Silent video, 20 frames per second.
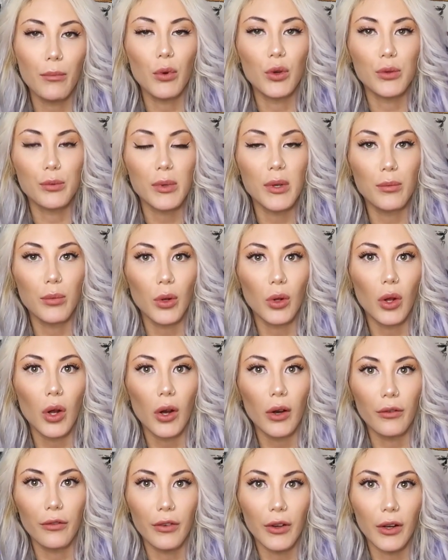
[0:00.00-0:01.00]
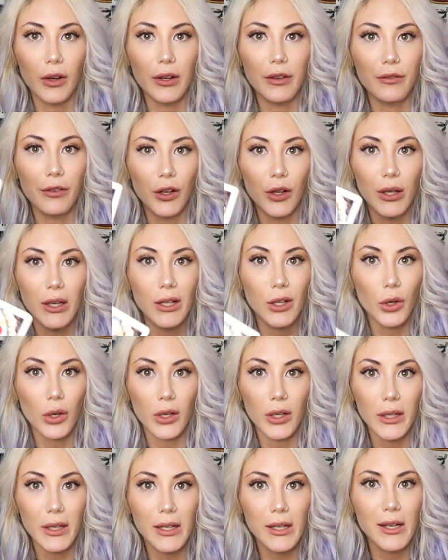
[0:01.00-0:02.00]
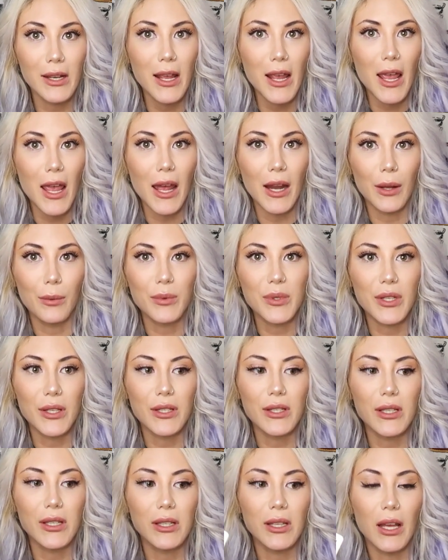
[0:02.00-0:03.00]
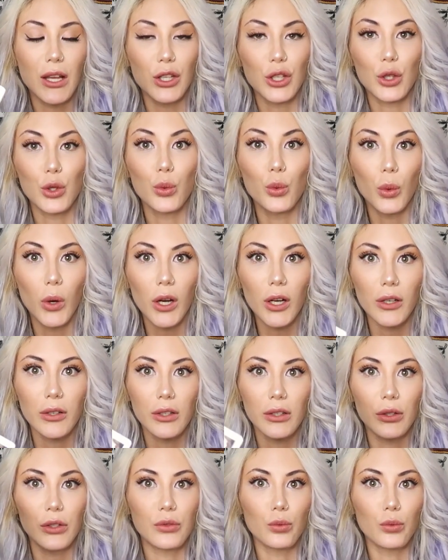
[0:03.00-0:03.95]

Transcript: Most people are very very guarded and I'm sensing that you weren't.